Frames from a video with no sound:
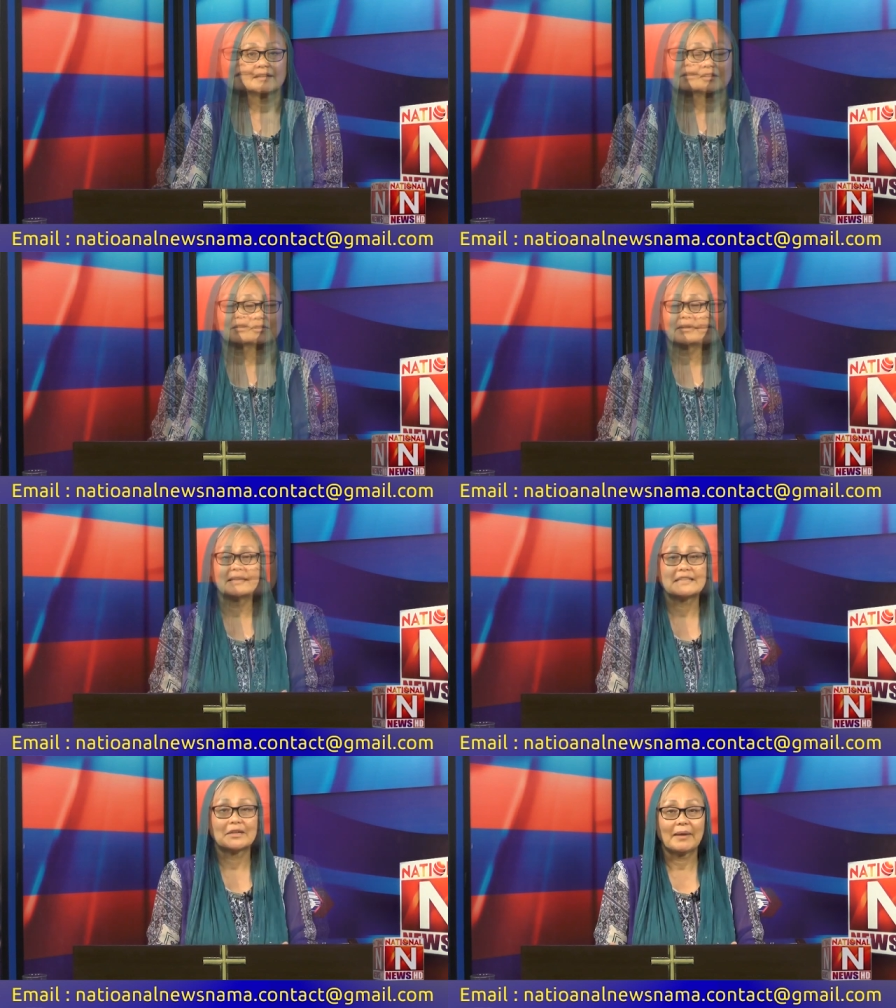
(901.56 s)
and
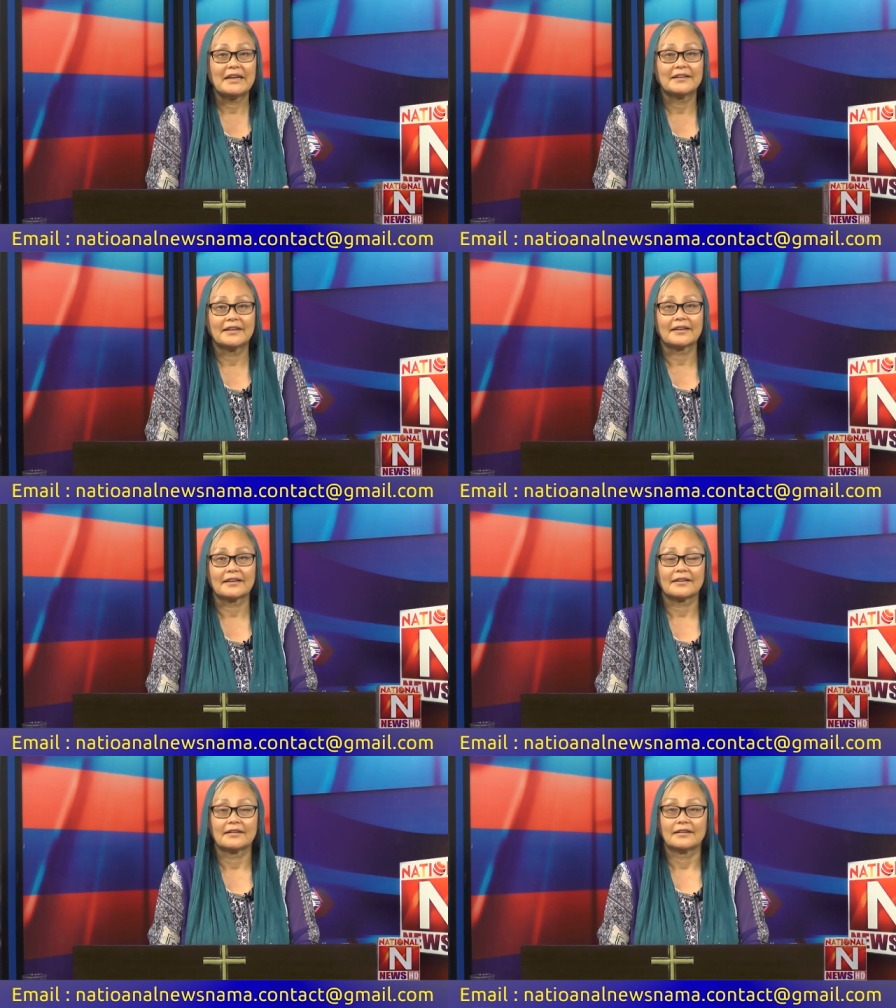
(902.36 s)
crazy making,
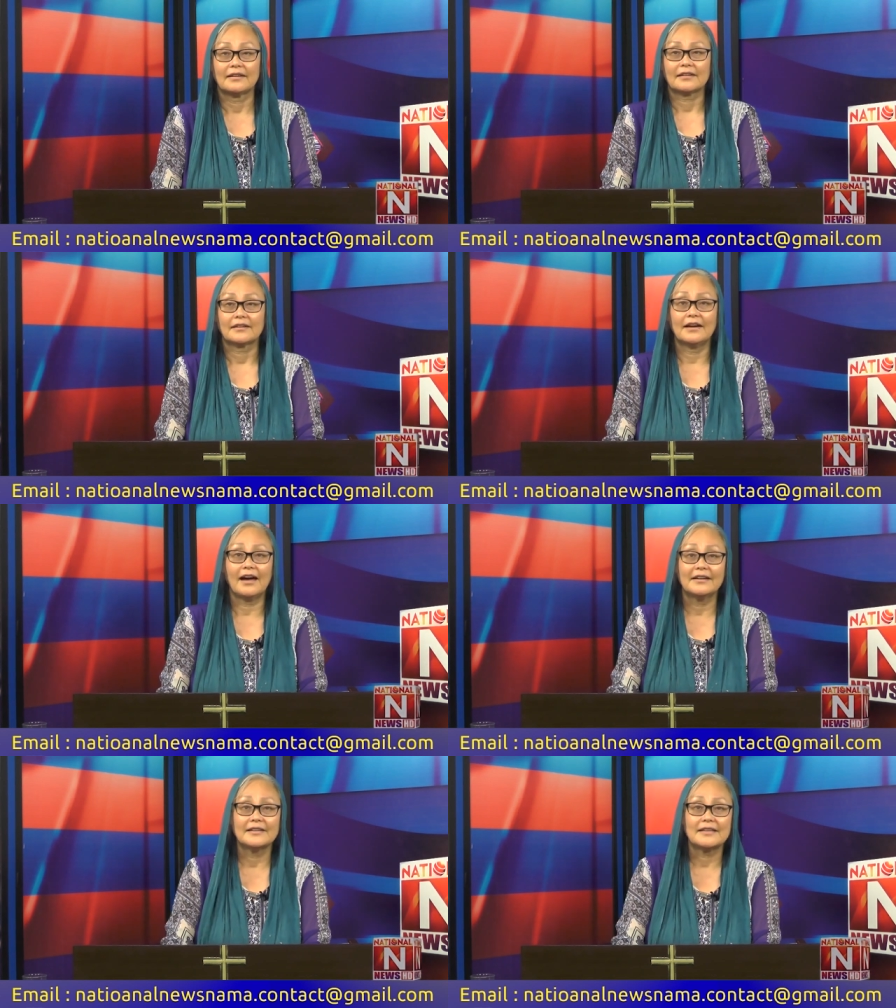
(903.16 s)

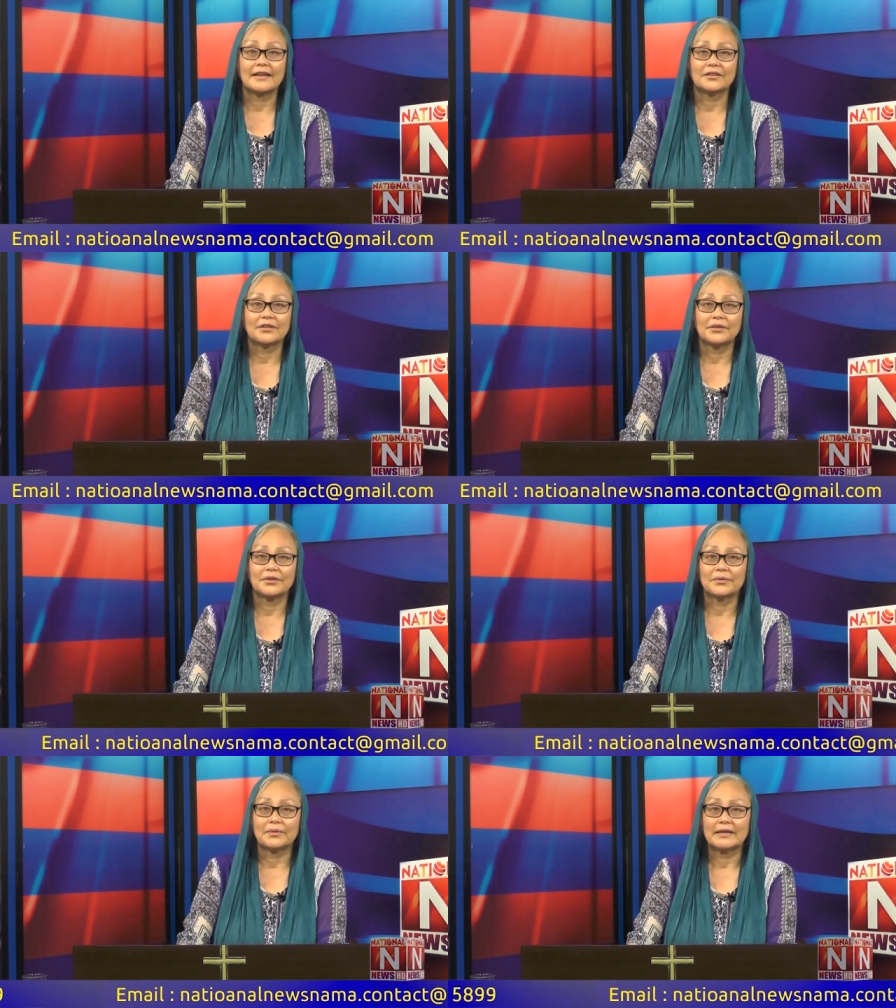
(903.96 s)
God is saying to
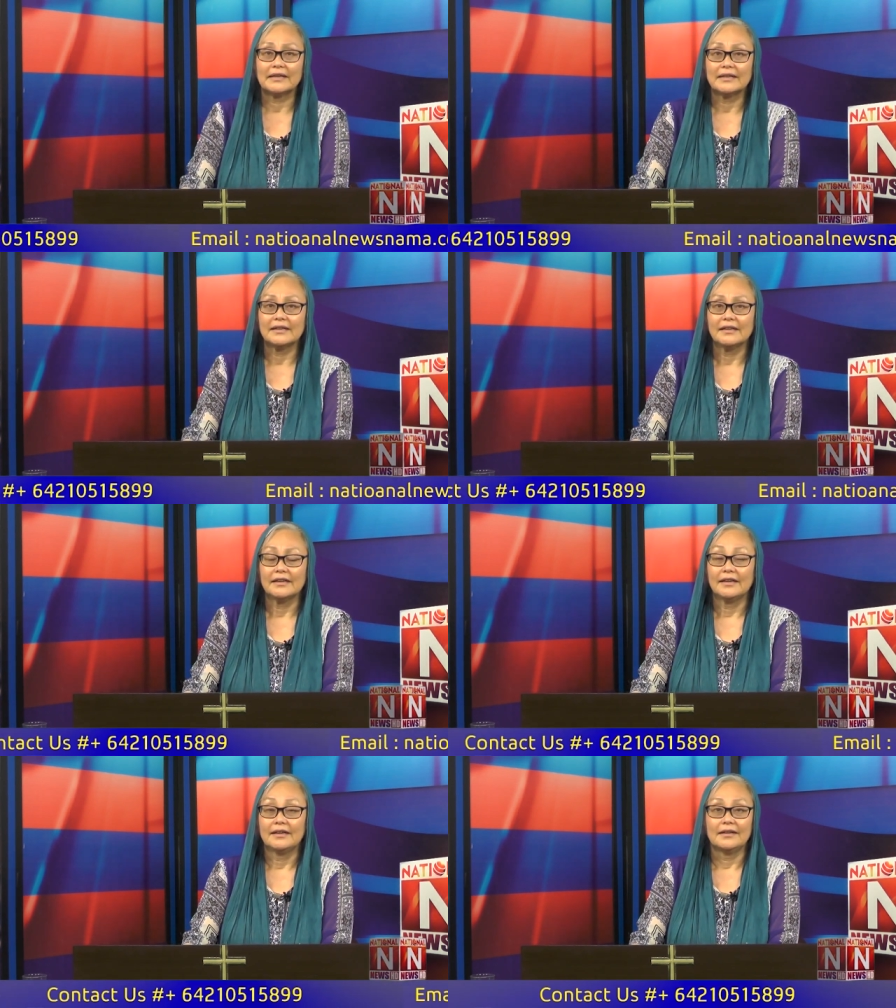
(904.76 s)
you,
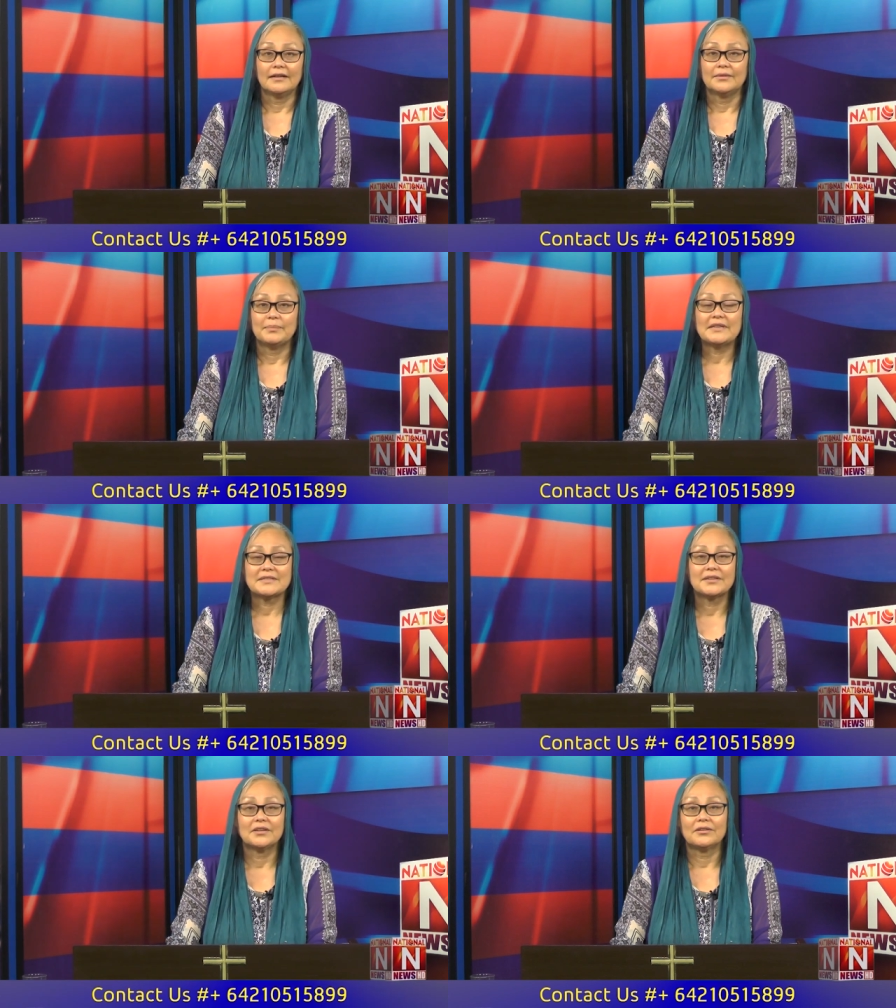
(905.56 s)
be
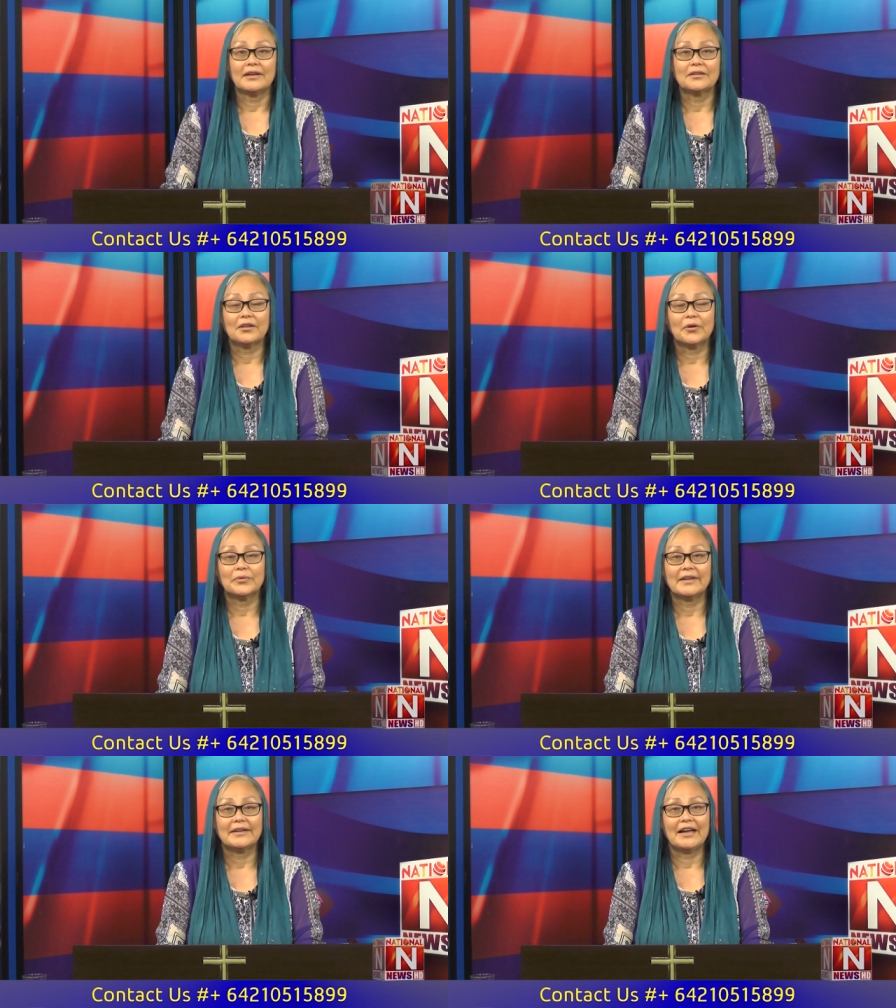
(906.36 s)
still and
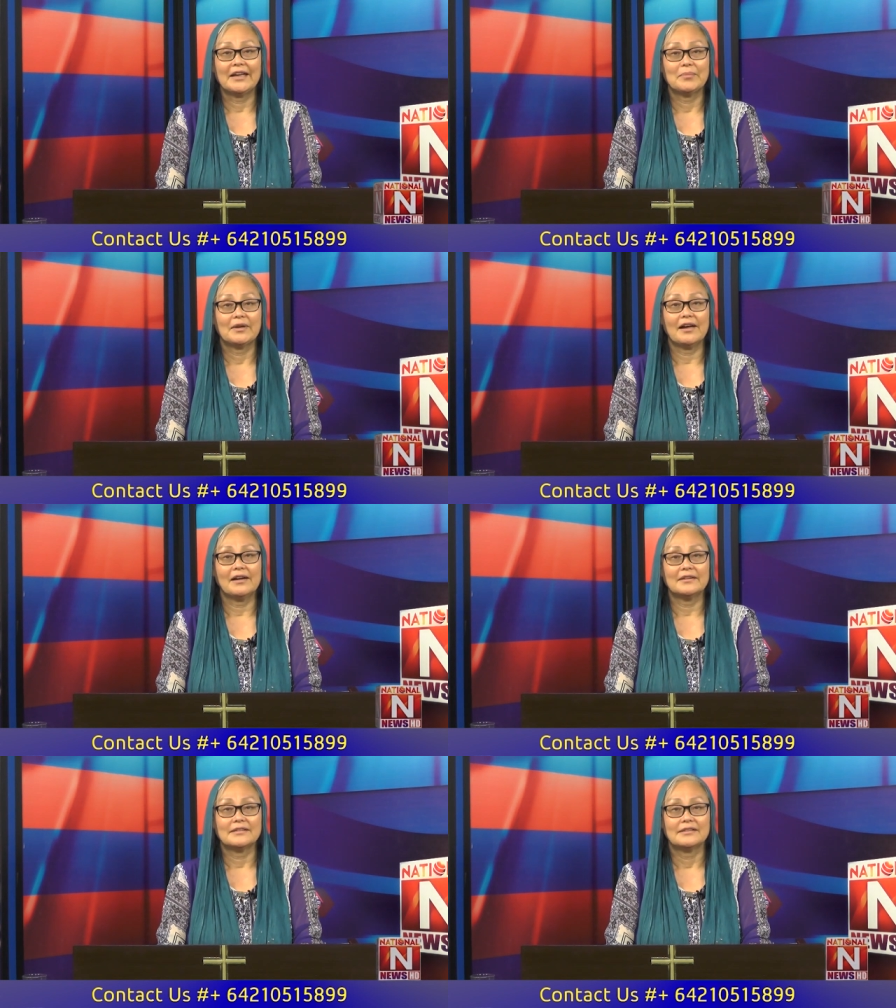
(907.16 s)
know that I am
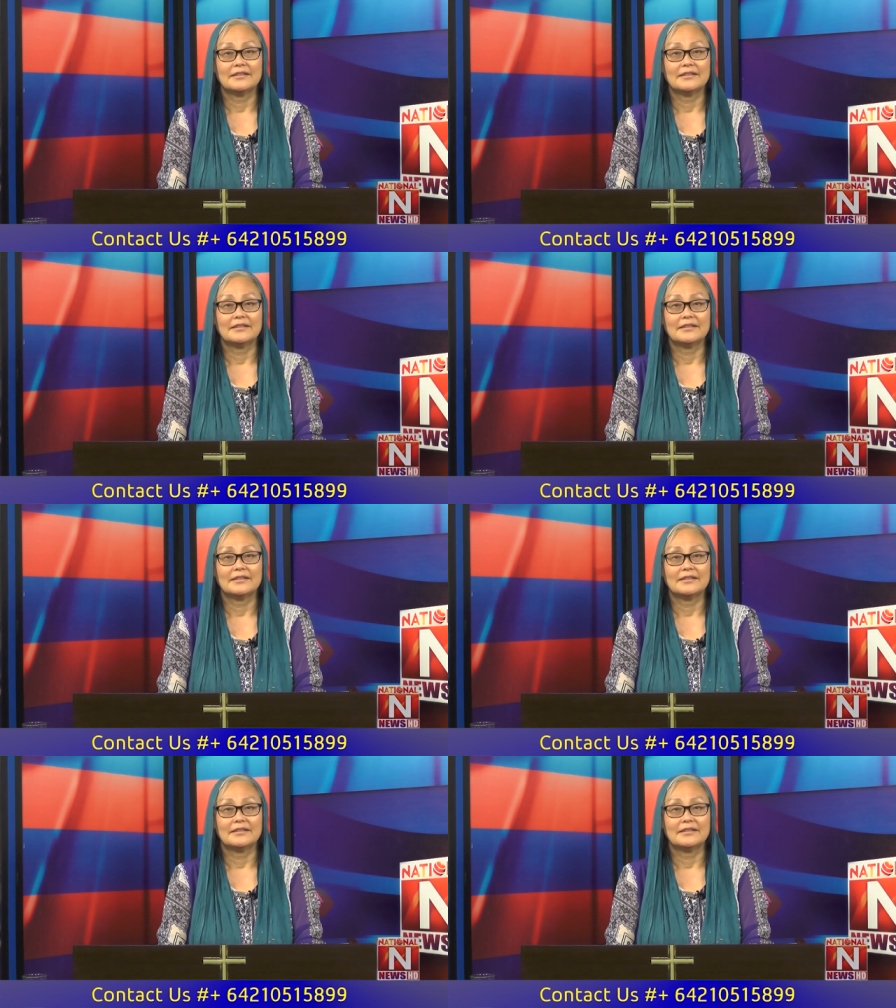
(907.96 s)
God.